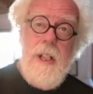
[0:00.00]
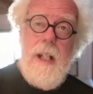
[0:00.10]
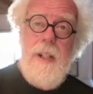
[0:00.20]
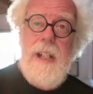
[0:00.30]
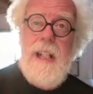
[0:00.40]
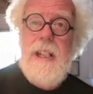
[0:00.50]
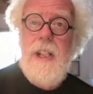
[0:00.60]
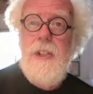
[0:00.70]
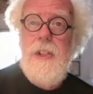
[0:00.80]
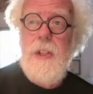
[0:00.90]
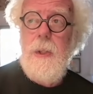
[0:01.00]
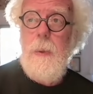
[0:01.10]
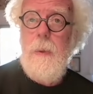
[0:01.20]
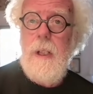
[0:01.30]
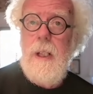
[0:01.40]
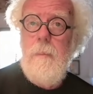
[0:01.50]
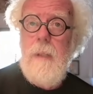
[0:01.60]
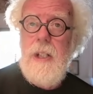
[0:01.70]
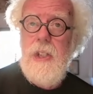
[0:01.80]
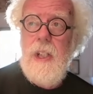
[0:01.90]
and they can do
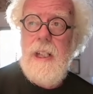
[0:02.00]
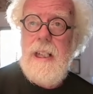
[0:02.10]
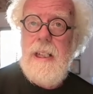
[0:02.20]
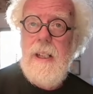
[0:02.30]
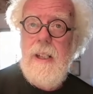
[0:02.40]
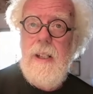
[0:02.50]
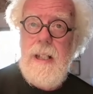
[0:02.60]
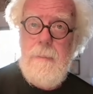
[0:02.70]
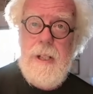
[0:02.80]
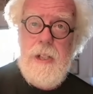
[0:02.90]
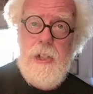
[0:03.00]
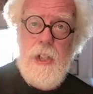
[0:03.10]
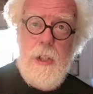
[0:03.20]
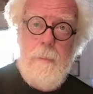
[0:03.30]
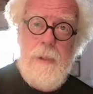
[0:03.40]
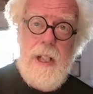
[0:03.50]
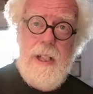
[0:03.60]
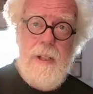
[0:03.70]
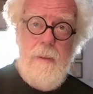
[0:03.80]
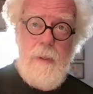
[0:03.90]
actually image an
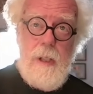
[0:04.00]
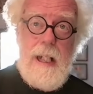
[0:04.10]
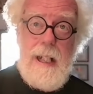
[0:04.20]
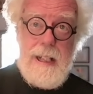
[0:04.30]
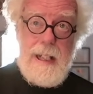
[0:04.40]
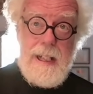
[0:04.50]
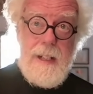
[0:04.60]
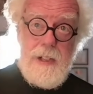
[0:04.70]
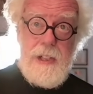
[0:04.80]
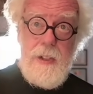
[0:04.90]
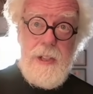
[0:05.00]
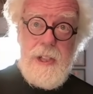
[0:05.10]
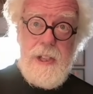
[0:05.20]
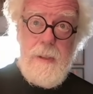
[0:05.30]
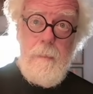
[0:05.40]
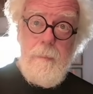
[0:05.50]
object in our solar system.